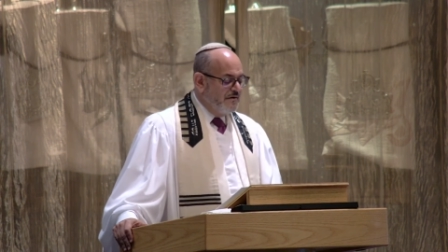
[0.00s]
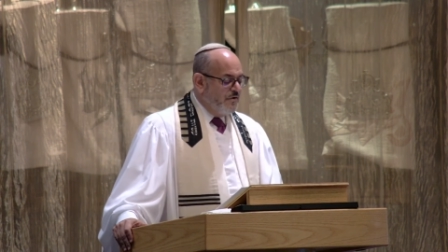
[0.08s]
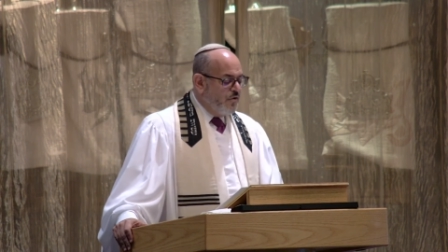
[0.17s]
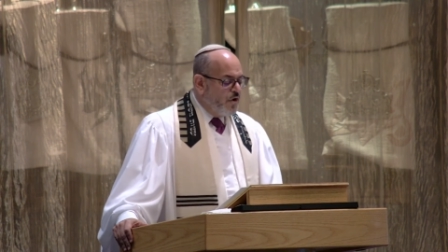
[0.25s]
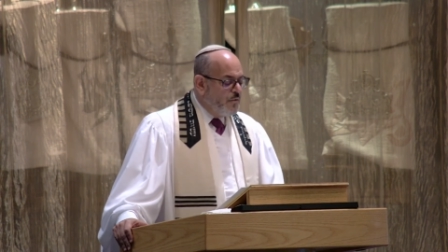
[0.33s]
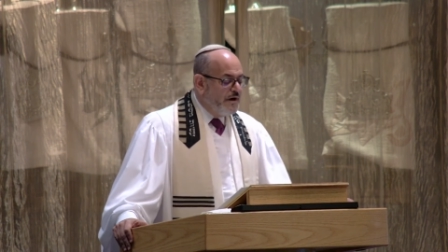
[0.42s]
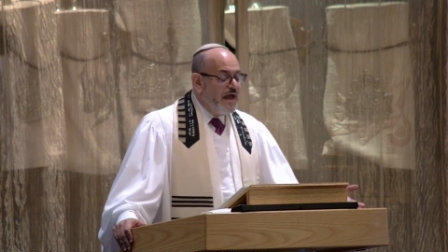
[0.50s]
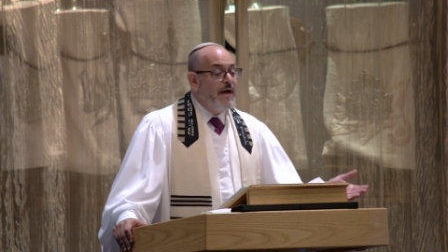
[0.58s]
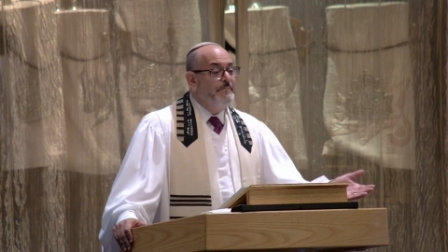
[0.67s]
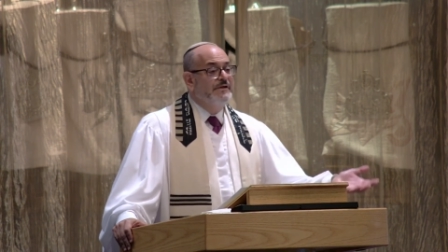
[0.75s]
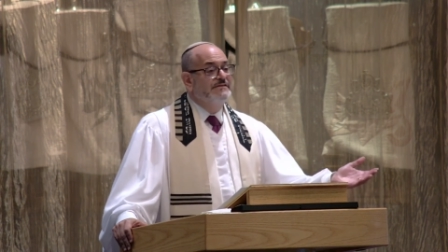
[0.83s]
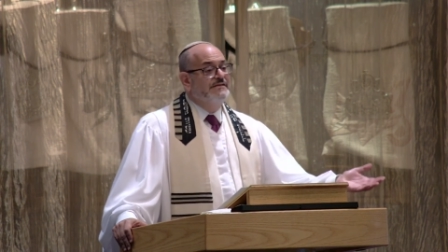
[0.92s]
or what
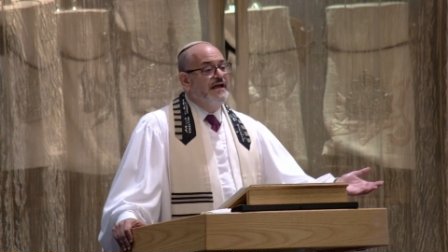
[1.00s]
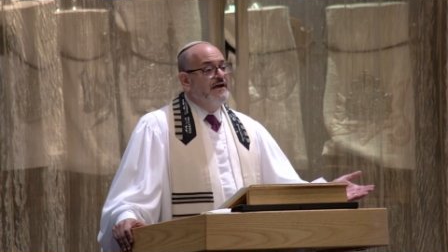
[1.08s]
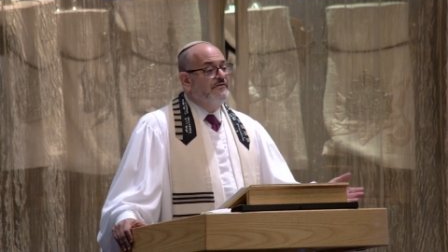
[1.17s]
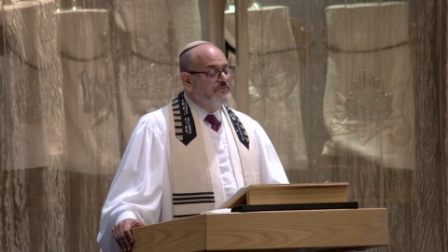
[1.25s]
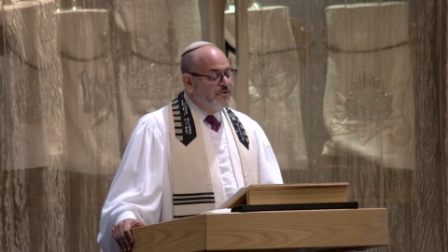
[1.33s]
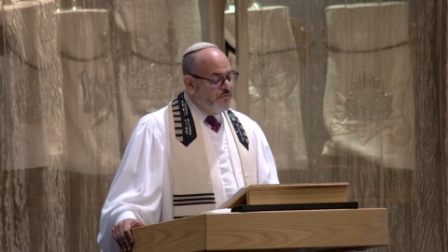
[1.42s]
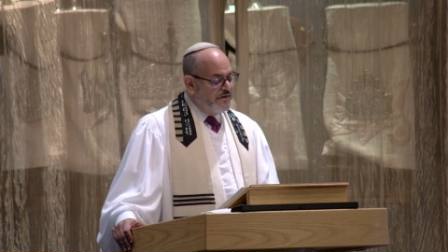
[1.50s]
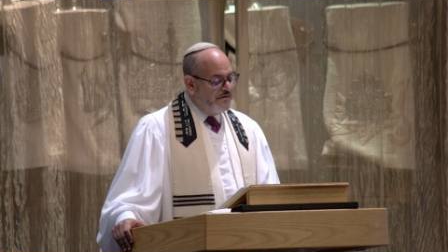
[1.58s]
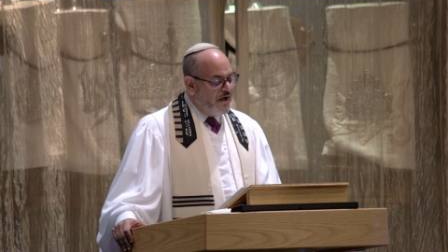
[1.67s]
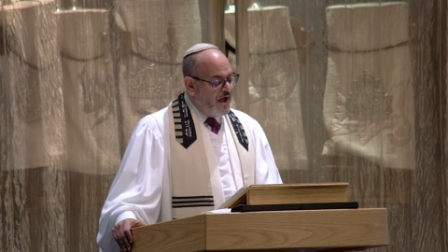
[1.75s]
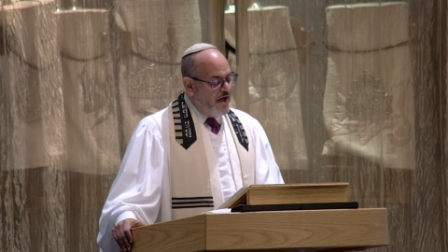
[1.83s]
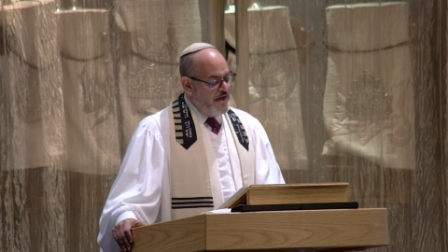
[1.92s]
happens after we
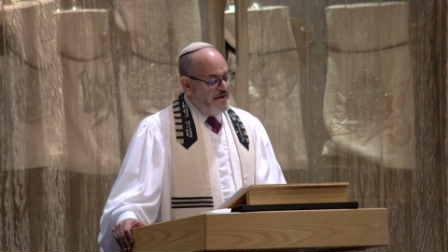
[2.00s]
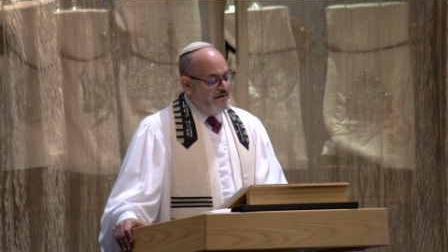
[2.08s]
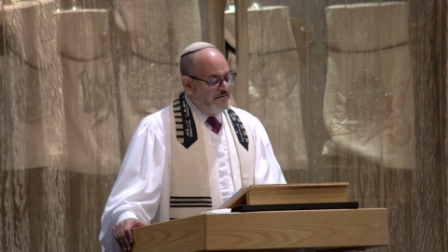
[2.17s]
die.